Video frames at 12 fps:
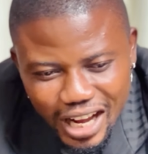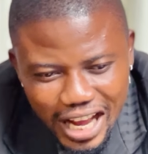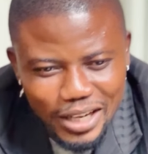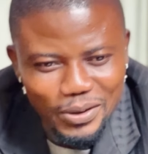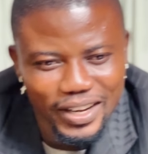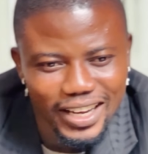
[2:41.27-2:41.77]

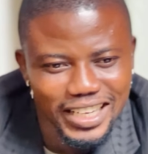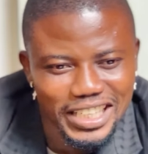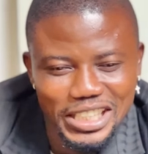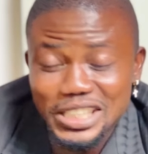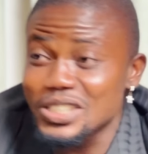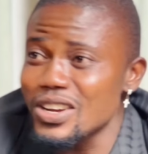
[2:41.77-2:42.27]
Anyway,
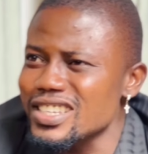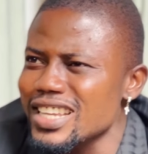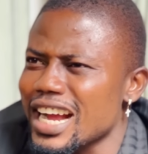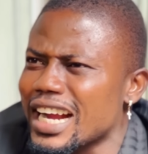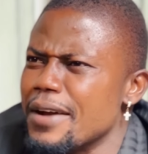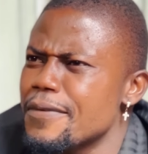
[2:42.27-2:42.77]
it's just
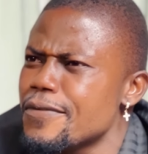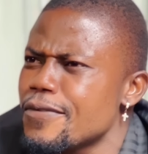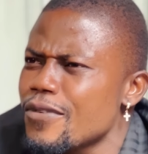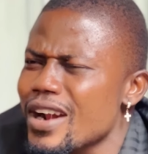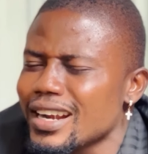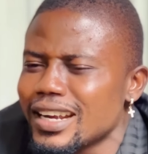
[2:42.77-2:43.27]
like a
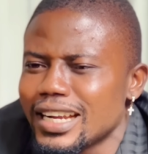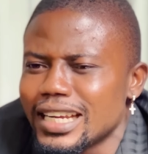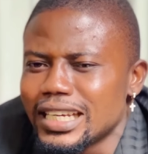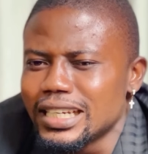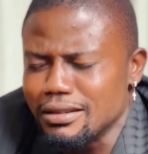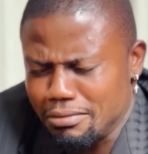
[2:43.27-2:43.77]

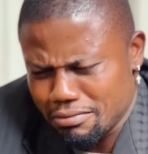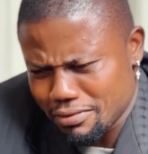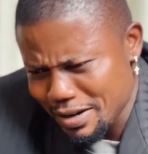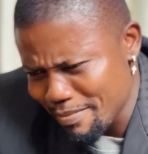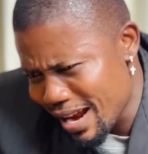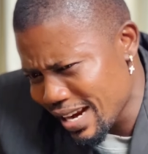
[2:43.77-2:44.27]
friendly
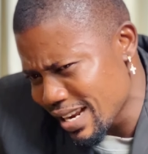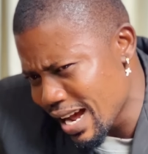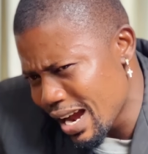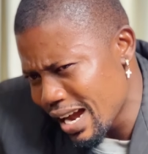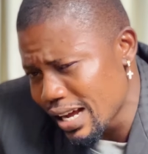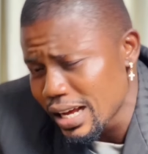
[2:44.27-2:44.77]
reminder.